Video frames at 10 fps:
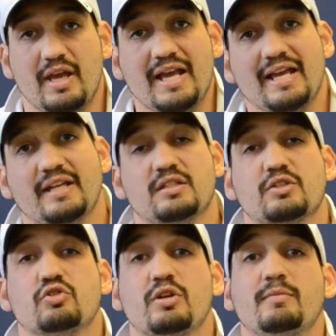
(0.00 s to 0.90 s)
And it's
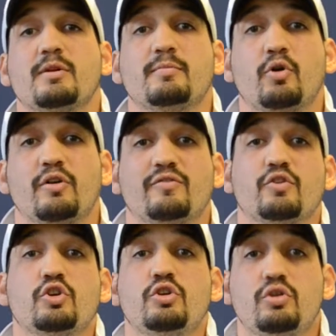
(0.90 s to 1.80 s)
extremely important for
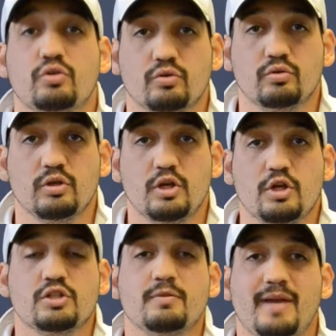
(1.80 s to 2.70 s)
you
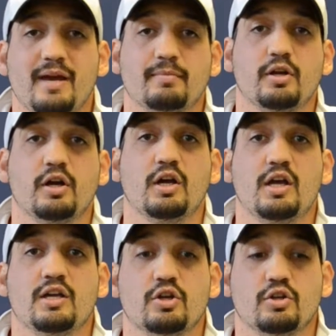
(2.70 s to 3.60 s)
to be able to,
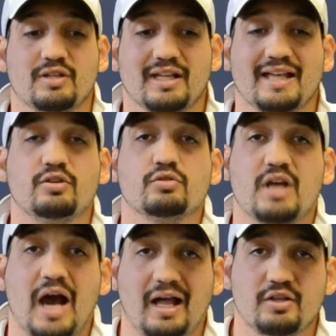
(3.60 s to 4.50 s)
let those
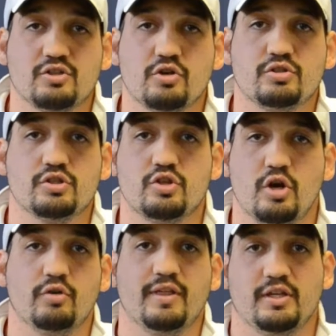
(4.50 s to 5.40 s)
college coaches
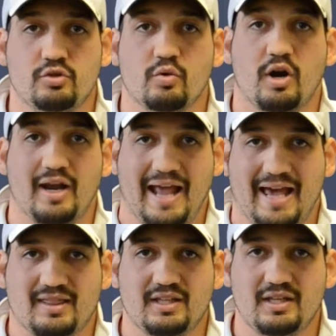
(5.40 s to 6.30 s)
know that you are an
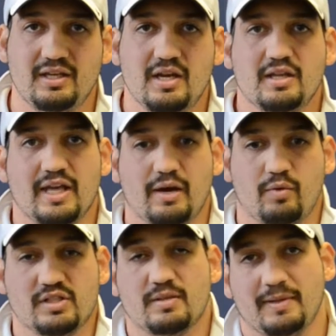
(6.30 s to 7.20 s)
athlete that
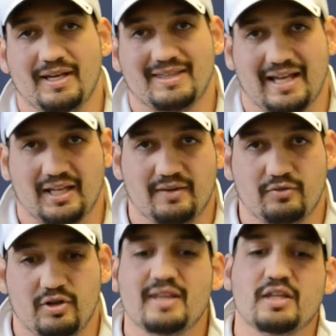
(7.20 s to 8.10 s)
wants to play at that
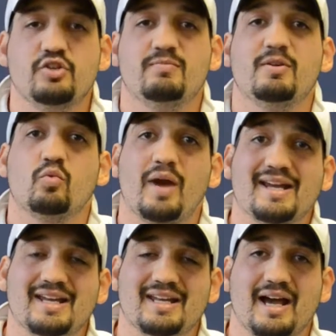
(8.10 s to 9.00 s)
level, and then you've been
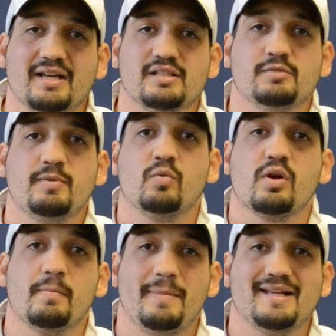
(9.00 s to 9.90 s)
recognized as being one
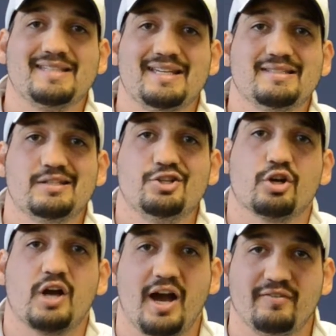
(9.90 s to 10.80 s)
of the best kids in your
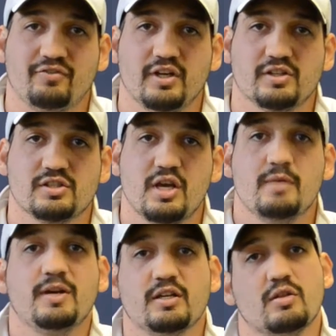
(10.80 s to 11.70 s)
conference
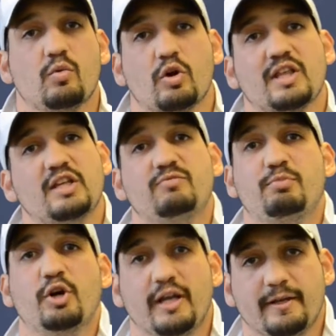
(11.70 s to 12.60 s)
because of the work that you've
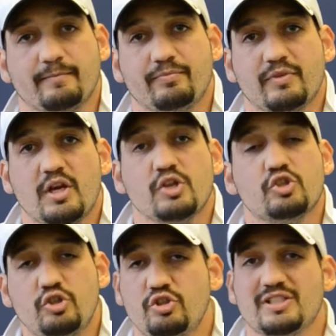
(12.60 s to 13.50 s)
put in. So
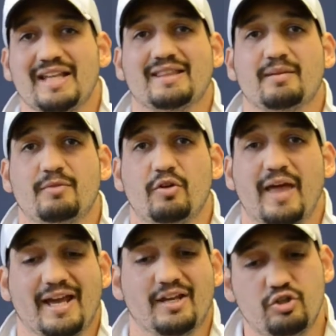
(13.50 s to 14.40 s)
you just let them know
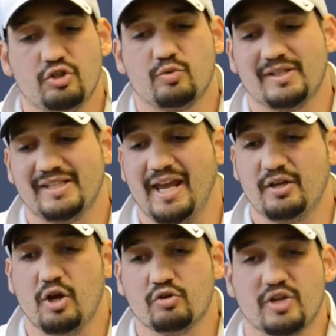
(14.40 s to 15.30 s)
that, and you just want to say, hey,
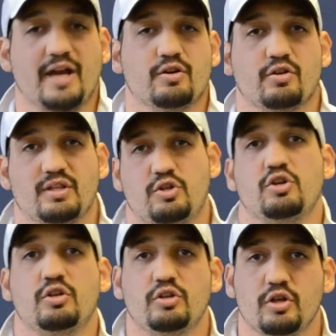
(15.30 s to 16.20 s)
coach, I know that
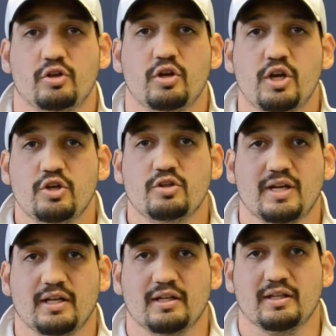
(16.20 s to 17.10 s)
you
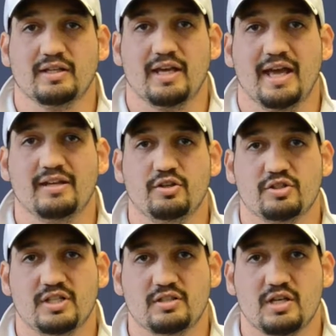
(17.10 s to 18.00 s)
got the end
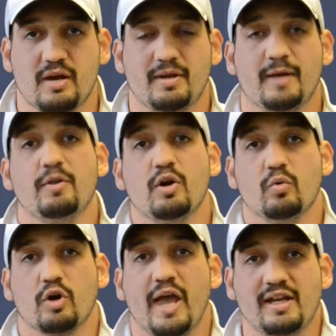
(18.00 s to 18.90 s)
season coming up.
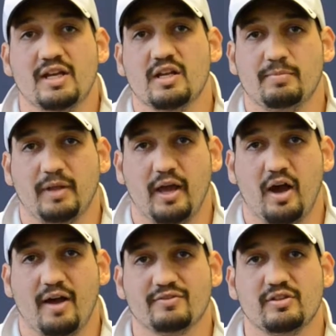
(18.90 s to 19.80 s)
We're heading into the
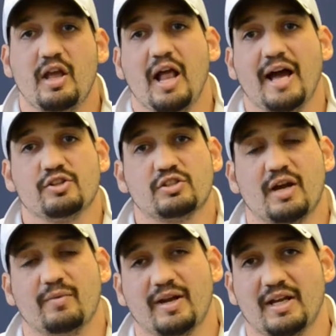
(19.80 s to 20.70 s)
playoffs. I just got
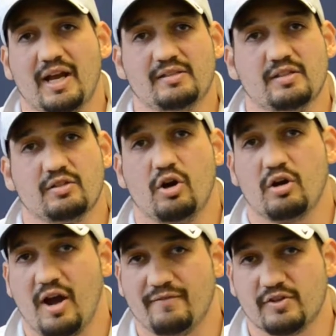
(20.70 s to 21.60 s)
recognized as an
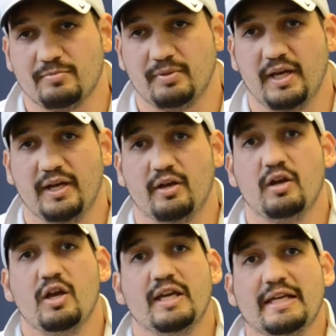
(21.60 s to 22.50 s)
all-conference player
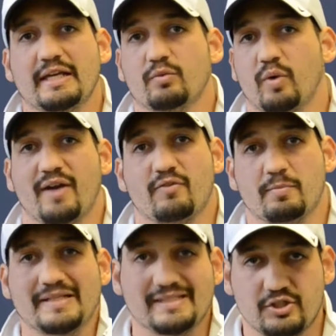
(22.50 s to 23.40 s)
in whatever
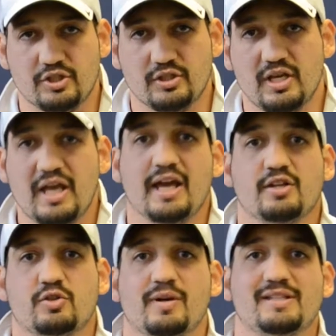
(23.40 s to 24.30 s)
position, and I
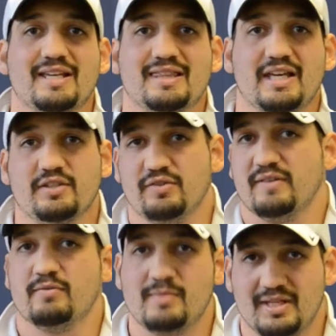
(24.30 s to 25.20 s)
just want to say thanks for
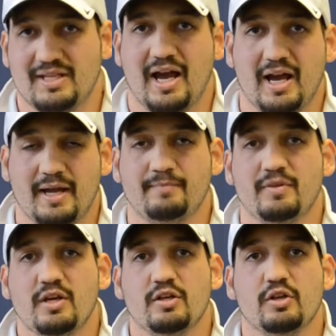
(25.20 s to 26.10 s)
giving me the time,
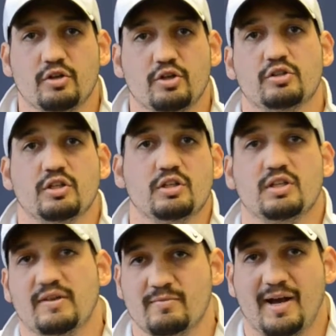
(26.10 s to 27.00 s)
to
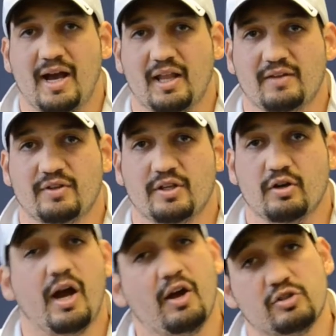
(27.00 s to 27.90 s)
give you my highlight video.
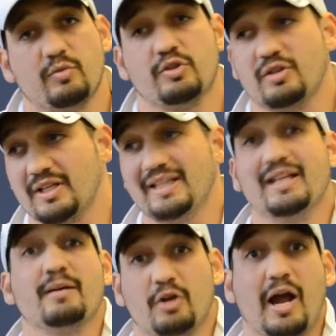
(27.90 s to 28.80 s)
I also want you to clean
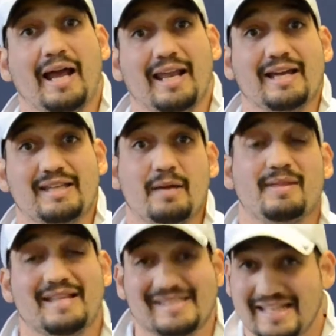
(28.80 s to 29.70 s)
up your highlight tape and
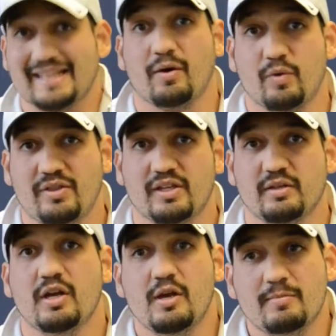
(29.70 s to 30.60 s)
then send that with
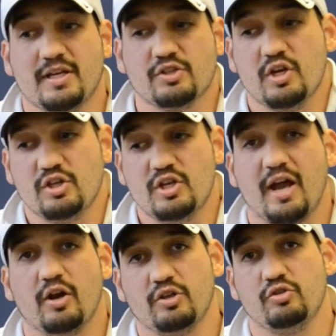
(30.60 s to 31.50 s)
it, because not
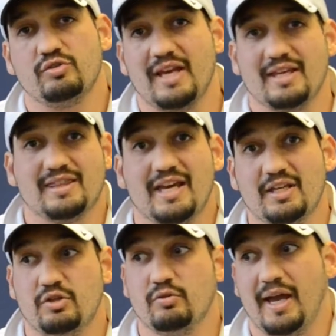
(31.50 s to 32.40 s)
only are you saying
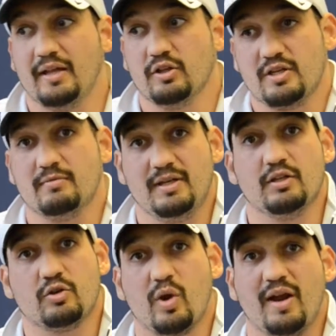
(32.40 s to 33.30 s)
thank you, hey, look at me,
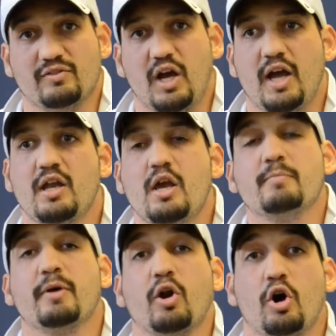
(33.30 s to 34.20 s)
look what I've done,
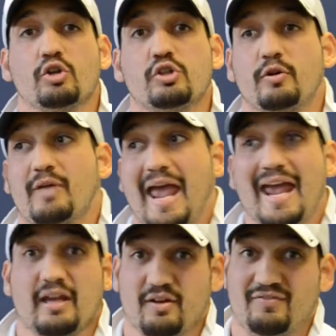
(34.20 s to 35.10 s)
but also,
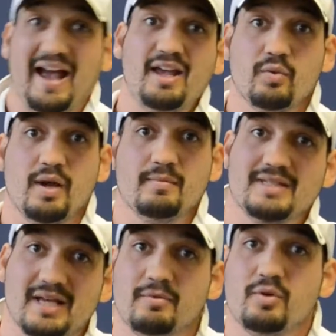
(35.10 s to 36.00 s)
hey, evaluate me,
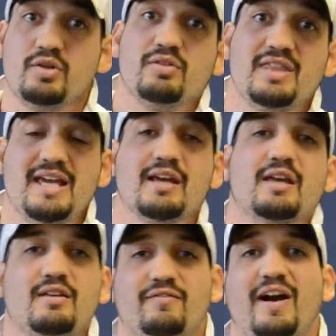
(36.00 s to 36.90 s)
tell me what you think, and
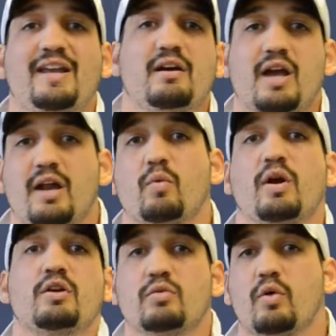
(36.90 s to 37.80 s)
then find out kind of where
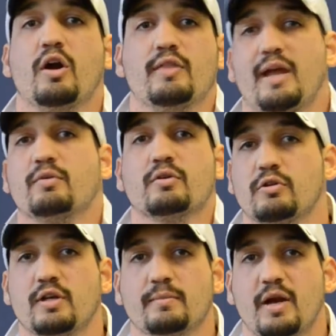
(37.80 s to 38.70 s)
you are in that
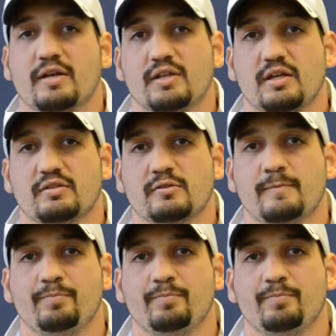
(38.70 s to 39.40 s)
recruiting process.